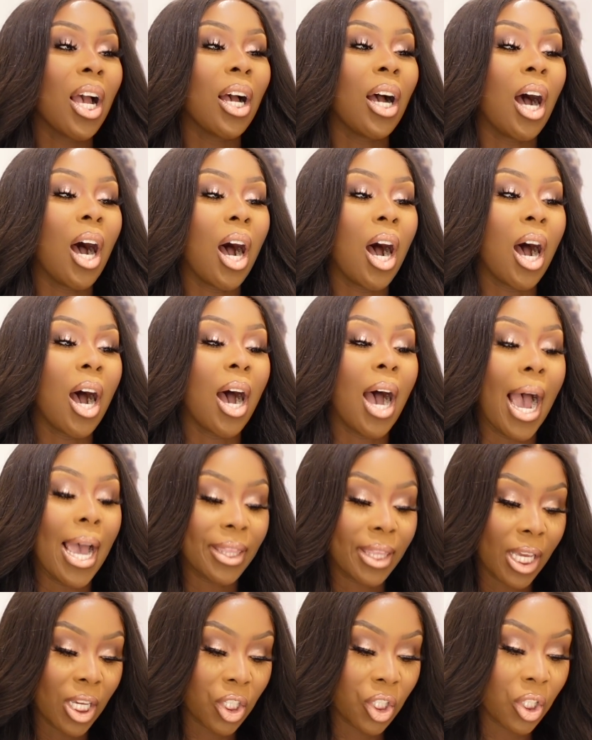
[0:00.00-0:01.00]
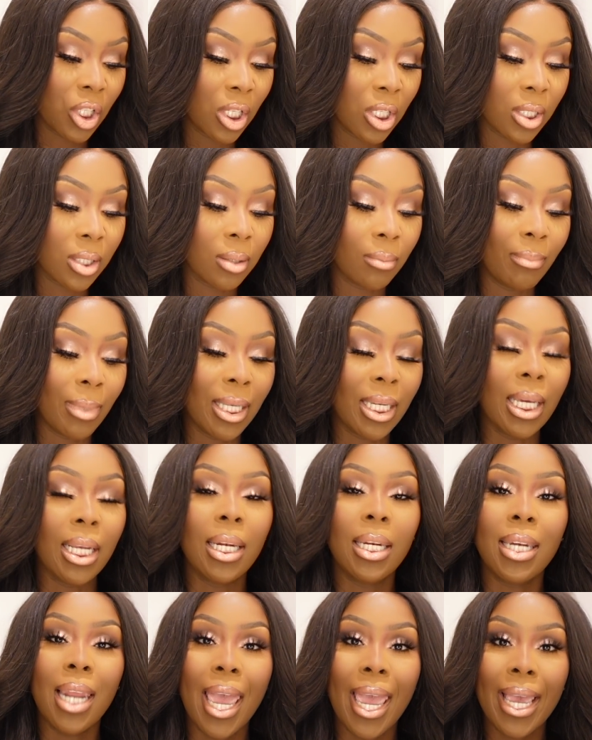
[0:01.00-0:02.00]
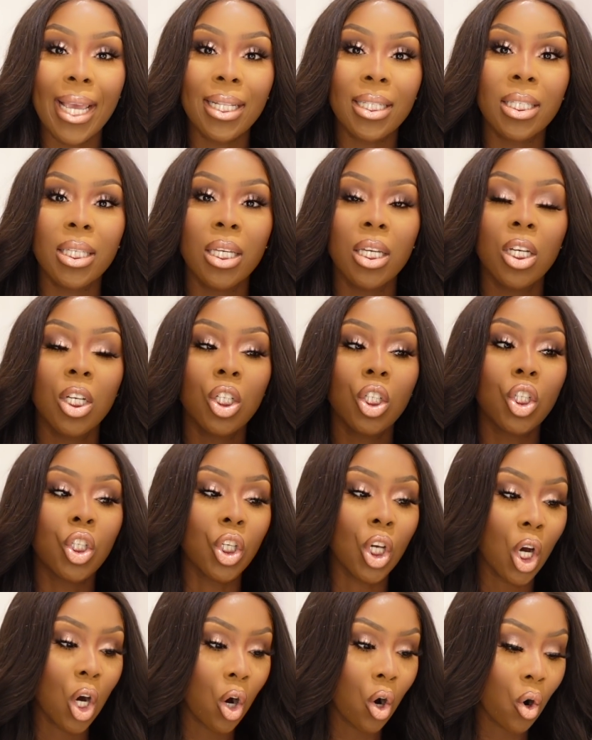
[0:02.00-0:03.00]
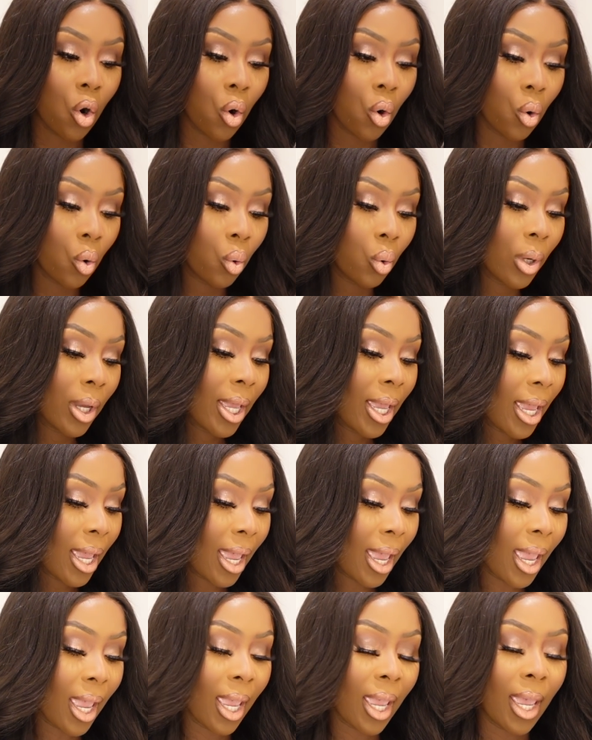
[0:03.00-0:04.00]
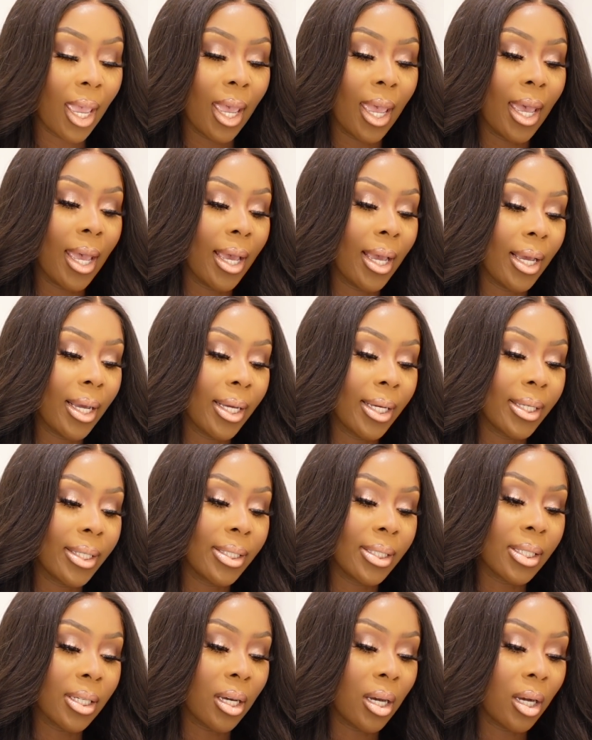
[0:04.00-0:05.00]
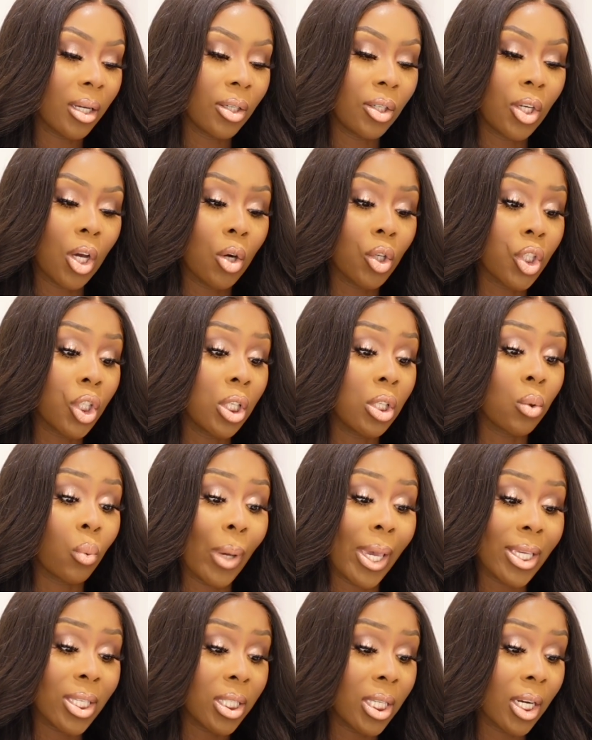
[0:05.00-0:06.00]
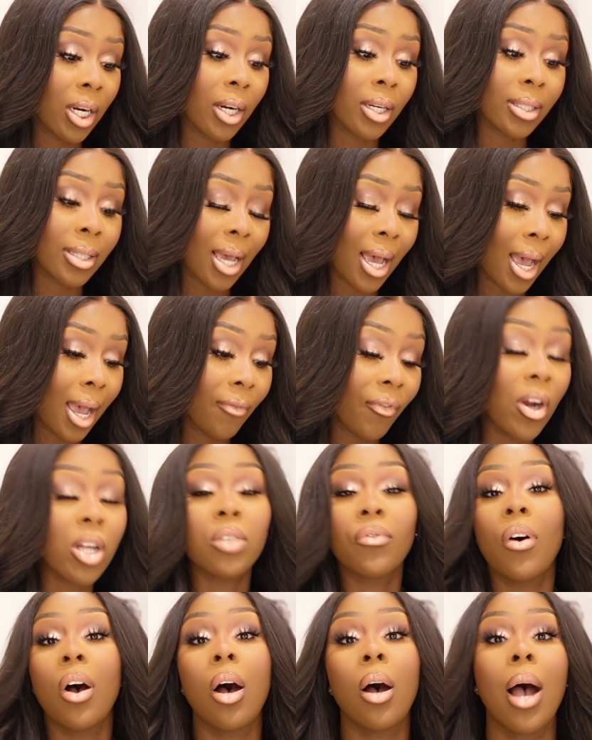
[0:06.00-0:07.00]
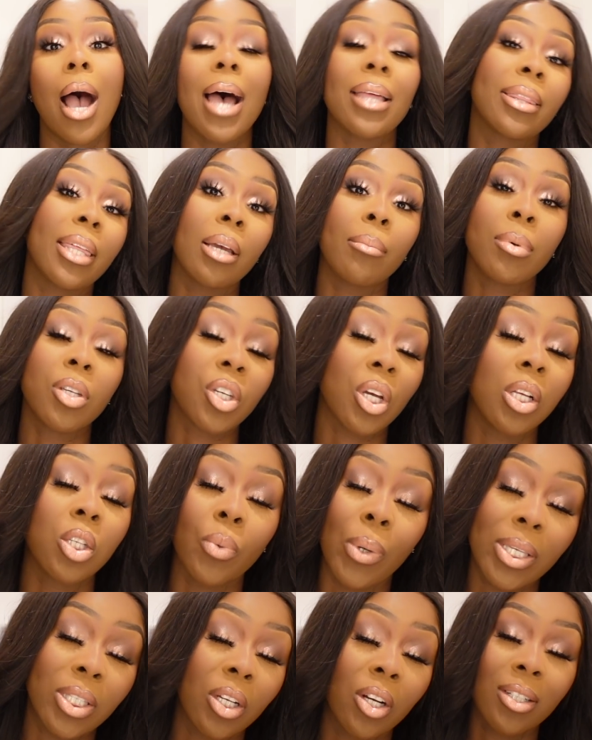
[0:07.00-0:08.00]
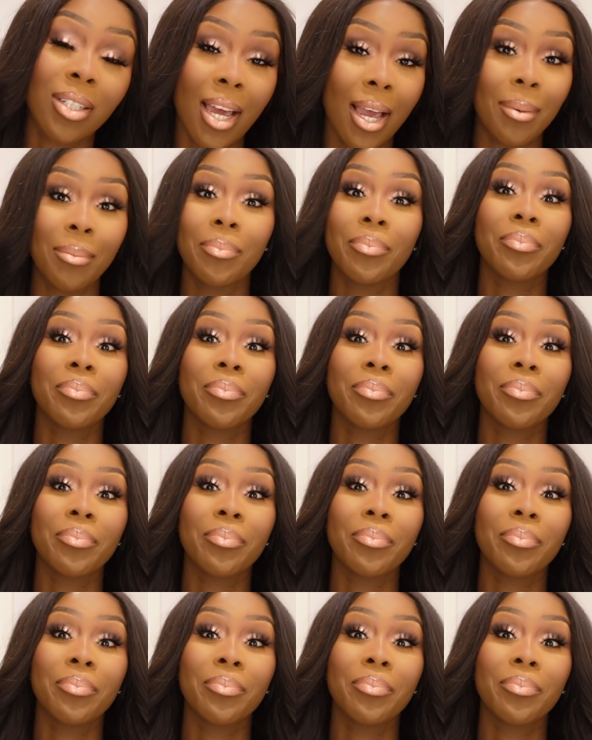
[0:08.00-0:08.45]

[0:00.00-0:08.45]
I think she's meeting Nate, Joe, and, you know, she's wasting her time. First of all, I think Michelle's wasting her time.